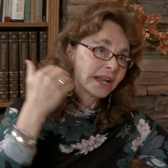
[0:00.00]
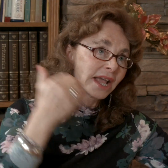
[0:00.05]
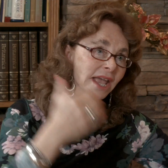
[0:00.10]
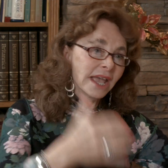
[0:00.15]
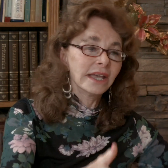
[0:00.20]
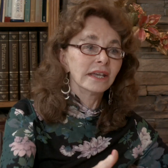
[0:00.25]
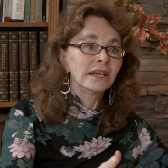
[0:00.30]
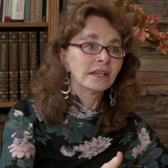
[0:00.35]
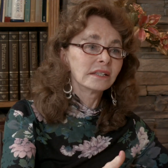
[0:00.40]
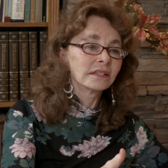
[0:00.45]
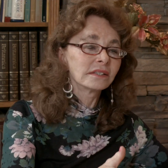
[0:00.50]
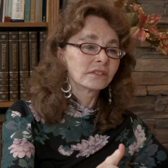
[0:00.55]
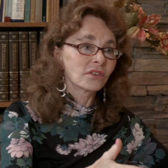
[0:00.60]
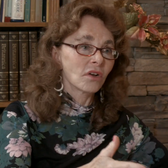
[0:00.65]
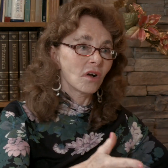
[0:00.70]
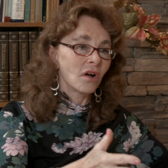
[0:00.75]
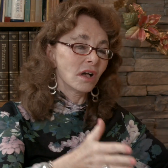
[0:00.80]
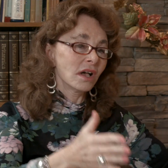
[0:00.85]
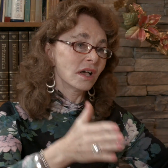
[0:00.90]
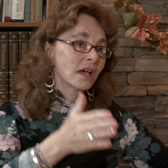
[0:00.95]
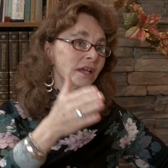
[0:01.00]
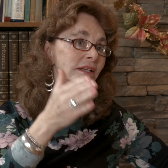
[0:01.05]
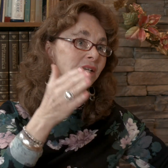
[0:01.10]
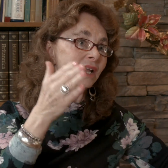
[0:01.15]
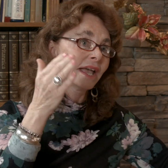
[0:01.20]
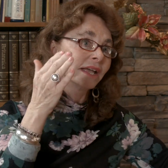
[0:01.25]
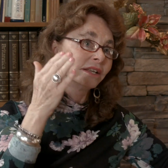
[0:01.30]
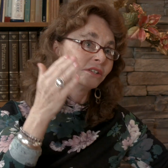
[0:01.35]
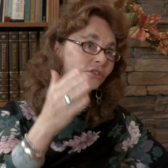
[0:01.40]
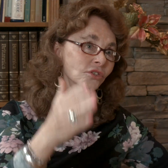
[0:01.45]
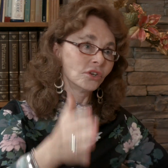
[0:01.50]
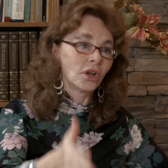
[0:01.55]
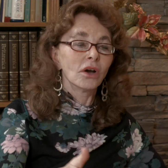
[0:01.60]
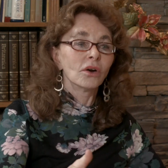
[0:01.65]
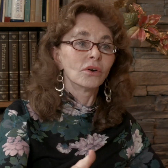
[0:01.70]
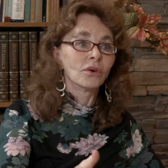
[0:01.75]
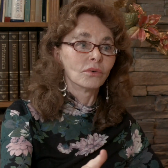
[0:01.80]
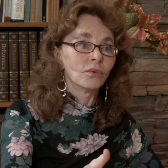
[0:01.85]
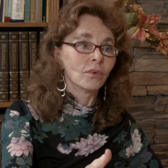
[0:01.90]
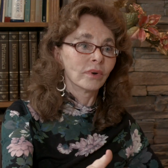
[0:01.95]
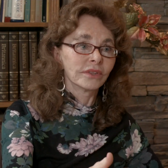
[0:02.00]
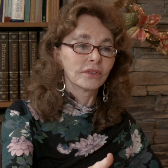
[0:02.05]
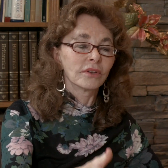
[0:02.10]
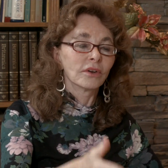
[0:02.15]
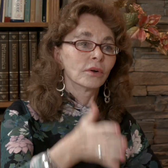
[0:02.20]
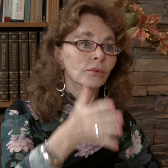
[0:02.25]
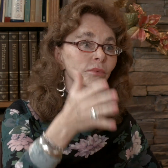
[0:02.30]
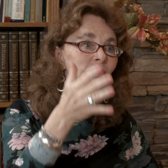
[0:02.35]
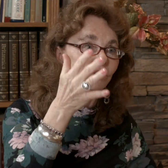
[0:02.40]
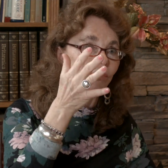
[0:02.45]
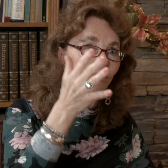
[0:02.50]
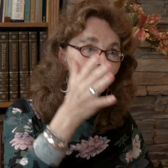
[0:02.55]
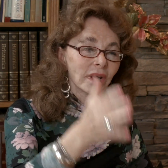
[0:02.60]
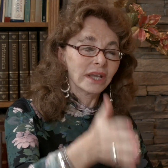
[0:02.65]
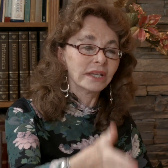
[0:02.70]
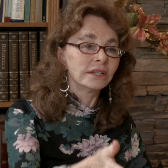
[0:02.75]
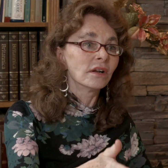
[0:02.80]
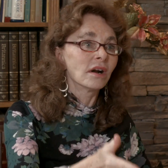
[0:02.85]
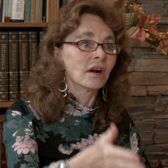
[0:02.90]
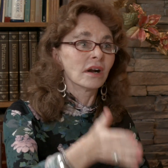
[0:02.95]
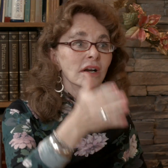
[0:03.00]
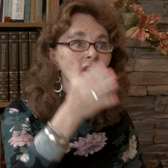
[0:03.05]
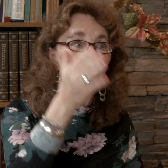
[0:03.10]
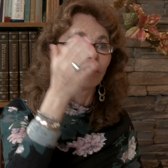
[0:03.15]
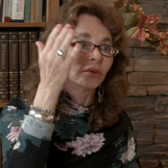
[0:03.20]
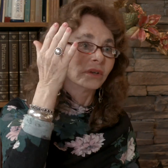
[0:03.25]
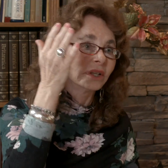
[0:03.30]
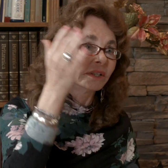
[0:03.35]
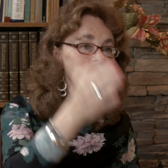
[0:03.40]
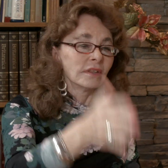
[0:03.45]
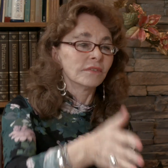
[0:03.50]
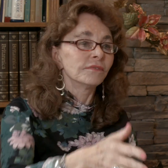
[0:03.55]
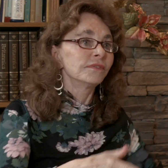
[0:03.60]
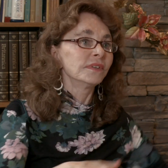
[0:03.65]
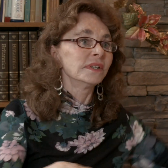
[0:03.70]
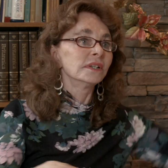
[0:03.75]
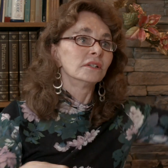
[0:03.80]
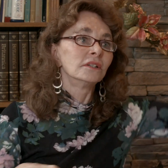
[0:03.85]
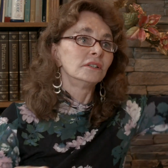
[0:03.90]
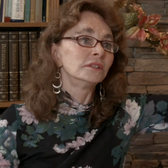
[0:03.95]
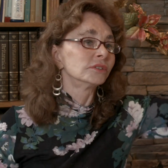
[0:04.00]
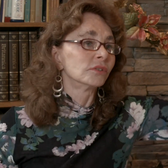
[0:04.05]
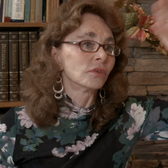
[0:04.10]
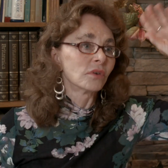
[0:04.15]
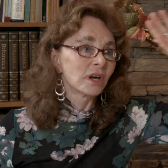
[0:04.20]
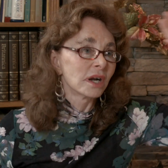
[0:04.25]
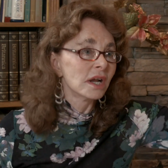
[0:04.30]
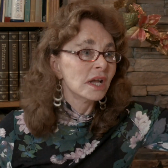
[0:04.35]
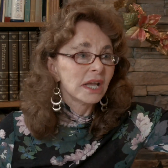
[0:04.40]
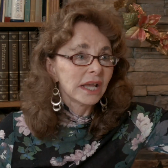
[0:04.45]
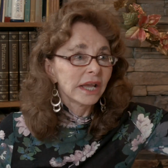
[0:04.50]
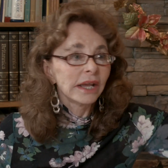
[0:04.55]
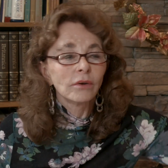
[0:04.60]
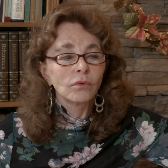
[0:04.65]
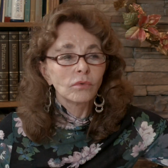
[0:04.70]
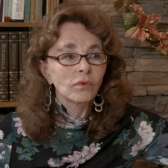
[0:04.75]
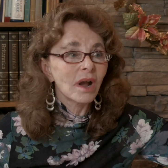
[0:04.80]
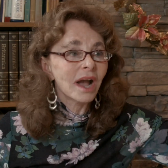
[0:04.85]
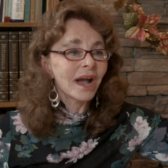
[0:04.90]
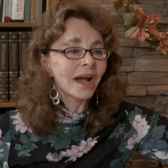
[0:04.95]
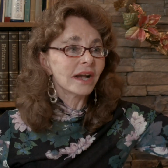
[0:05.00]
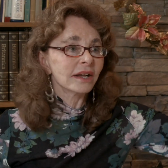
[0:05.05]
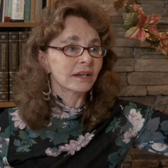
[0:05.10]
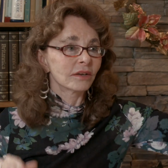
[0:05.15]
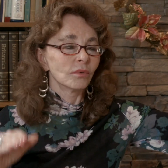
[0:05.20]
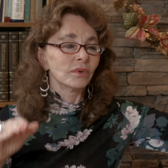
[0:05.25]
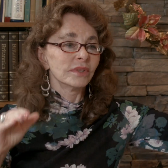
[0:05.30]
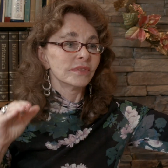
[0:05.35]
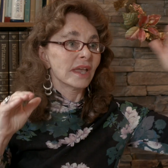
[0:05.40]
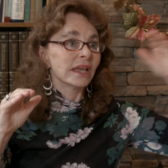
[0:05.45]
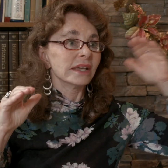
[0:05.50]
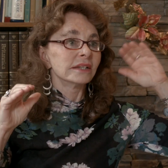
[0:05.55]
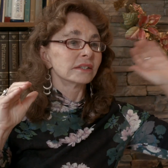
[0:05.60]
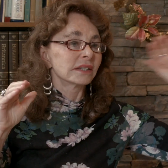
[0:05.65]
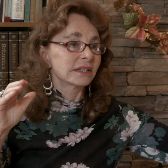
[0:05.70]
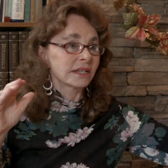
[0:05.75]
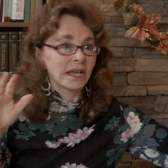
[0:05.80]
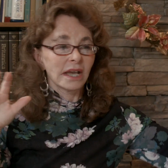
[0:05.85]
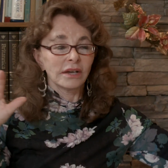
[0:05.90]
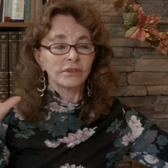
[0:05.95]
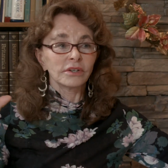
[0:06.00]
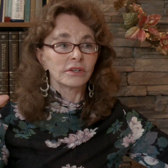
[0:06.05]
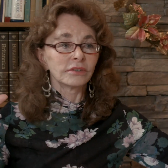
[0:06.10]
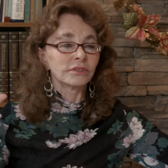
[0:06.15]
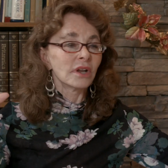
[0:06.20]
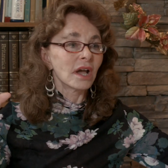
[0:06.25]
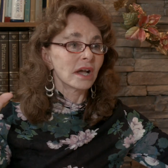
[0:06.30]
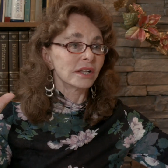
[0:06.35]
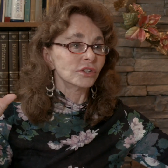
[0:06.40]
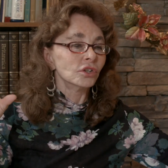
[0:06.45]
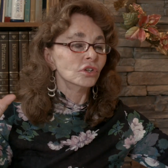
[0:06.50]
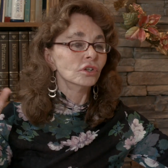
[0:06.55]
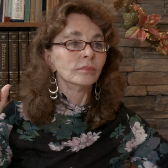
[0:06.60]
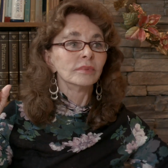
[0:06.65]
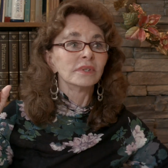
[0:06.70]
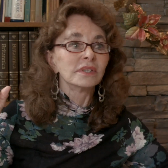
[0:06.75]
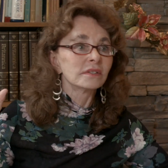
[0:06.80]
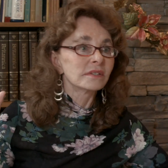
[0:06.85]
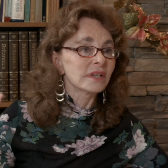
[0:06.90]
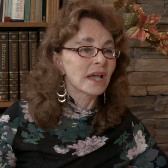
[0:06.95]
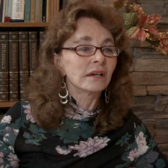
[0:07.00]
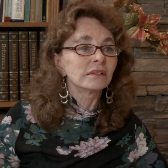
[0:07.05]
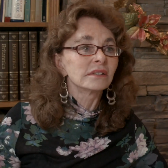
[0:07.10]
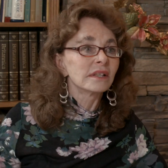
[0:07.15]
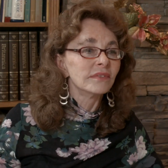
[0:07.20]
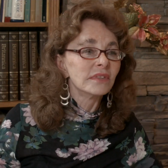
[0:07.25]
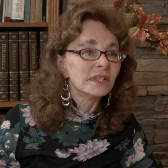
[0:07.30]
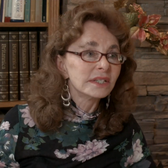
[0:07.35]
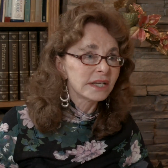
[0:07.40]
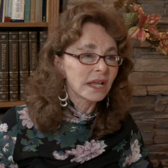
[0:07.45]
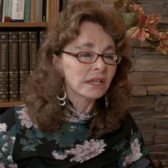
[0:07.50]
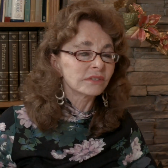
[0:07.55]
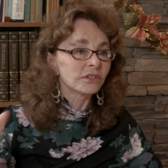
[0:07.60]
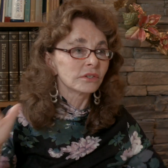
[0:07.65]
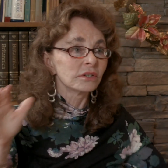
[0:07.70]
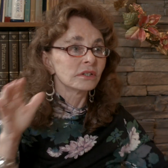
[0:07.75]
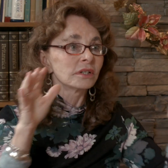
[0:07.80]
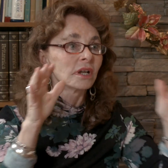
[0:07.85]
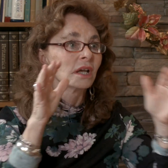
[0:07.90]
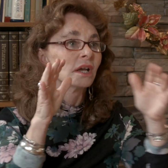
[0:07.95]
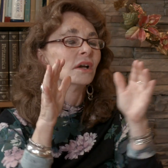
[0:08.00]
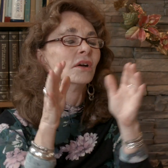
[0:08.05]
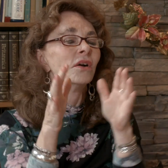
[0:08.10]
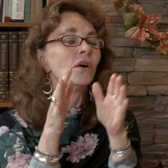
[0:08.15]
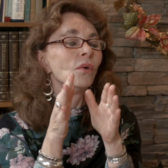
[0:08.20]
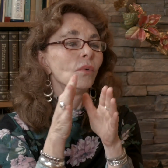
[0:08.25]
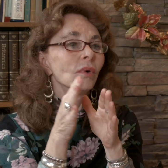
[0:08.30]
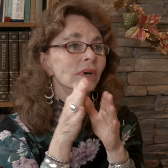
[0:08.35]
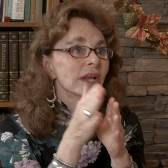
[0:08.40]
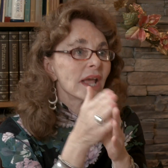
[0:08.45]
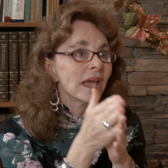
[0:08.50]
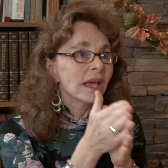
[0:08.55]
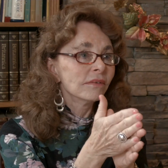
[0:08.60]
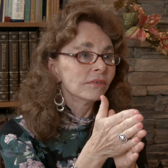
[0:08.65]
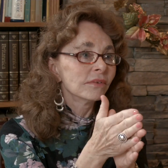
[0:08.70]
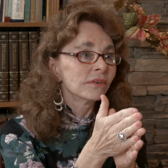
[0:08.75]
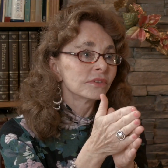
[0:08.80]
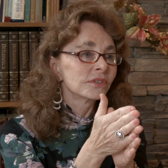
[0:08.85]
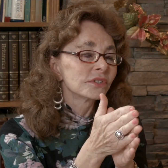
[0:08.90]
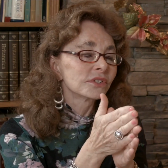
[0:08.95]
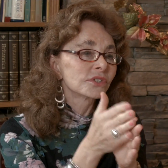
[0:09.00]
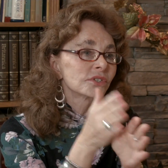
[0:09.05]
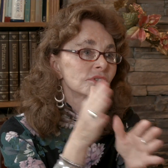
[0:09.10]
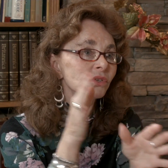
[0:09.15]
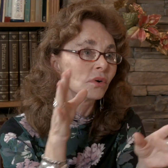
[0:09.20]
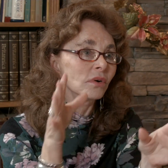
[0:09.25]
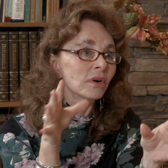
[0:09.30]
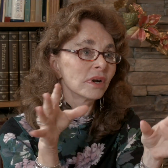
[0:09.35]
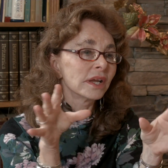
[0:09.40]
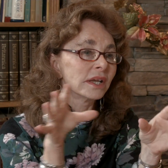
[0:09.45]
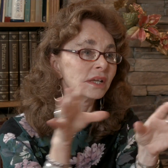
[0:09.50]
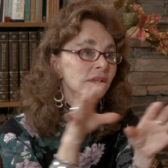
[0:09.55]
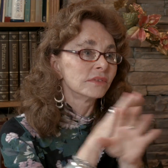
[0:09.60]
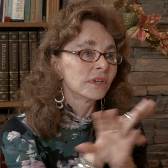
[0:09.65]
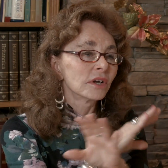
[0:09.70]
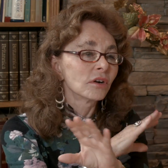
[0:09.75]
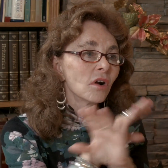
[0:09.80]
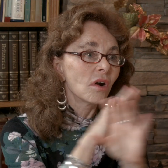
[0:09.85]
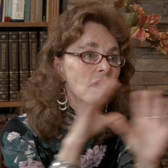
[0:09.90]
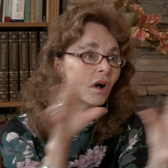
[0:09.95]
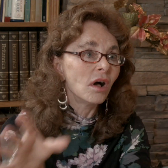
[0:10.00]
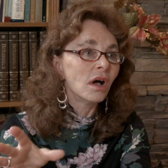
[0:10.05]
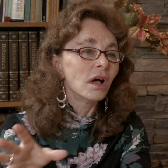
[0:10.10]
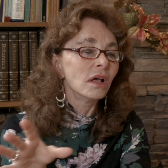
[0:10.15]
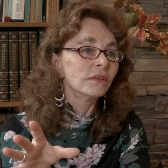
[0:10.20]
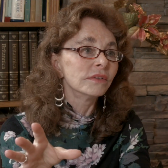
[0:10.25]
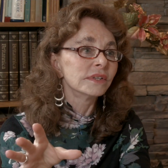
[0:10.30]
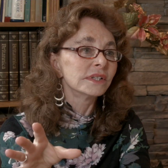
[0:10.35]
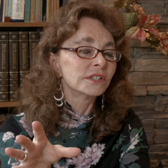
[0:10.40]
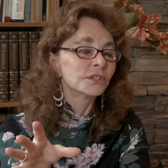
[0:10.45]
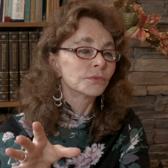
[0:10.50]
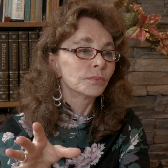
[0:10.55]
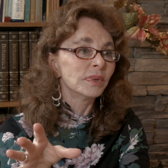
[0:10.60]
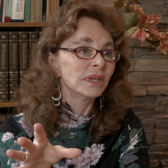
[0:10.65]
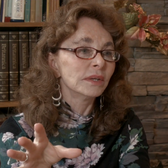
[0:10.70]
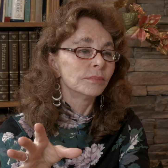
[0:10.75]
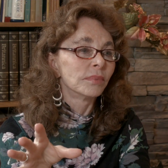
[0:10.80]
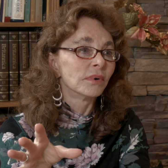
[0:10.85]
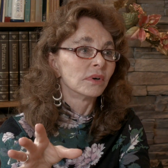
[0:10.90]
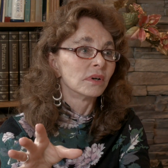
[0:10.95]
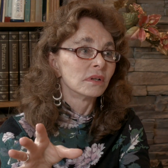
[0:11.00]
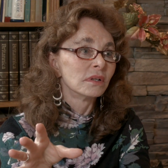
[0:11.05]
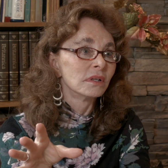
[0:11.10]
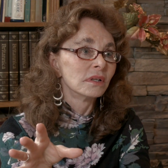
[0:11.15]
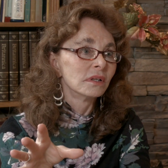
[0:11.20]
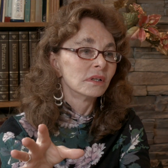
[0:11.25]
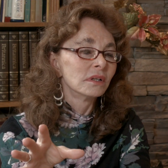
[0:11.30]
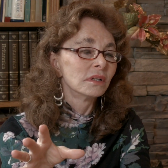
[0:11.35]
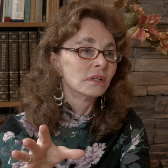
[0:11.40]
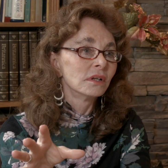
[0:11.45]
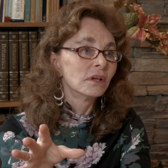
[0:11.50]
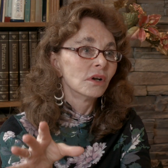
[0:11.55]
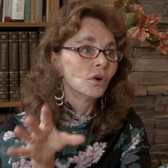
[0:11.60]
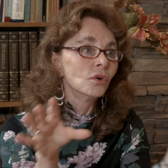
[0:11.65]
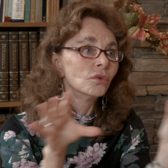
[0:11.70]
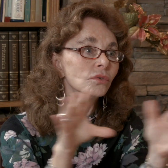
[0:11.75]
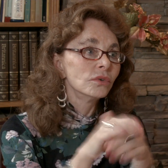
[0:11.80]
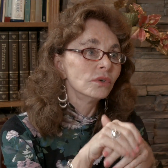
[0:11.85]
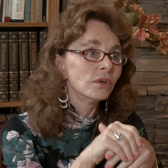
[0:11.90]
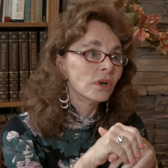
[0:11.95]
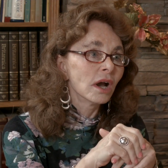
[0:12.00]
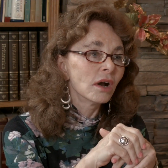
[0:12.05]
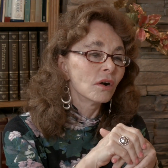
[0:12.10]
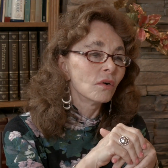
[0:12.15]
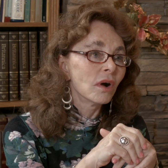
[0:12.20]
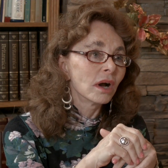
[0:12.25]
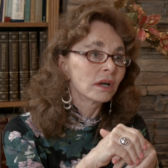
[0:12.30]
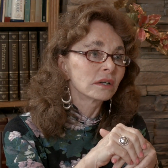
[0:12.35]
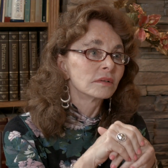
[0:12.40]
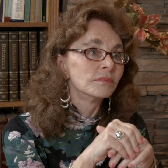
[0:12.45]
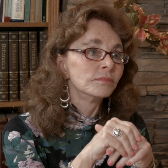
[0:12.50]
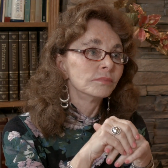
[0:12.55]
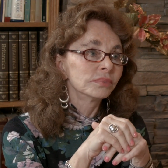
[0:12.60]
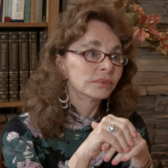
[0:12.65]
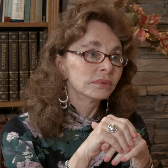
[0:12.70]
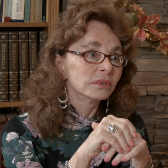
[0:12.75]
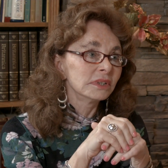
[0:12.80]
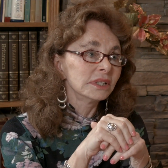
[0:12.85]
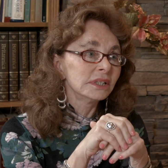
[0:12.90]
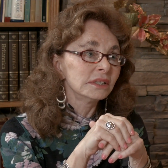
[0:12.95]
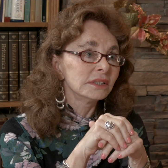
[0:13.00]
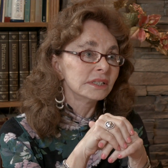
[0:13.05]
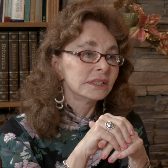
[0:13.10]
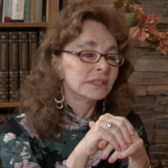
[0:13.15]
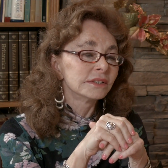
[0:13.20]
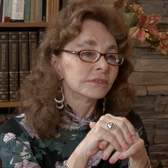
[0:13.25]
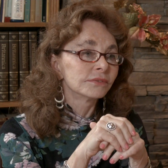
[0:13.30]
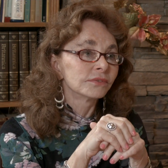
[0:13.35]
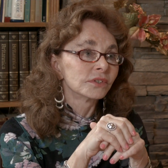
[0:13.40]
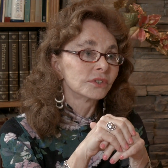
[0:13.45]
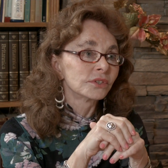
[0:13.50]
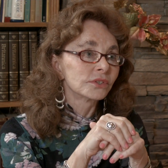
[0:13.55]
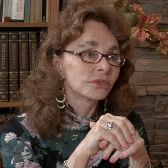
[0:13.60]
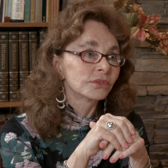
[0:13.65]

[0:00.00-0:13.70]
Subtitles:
hands on and know, whether it was radar or in the field or Iraq when they encountered non-humans out in the desert, whatever the story, there are all these people who know a completely different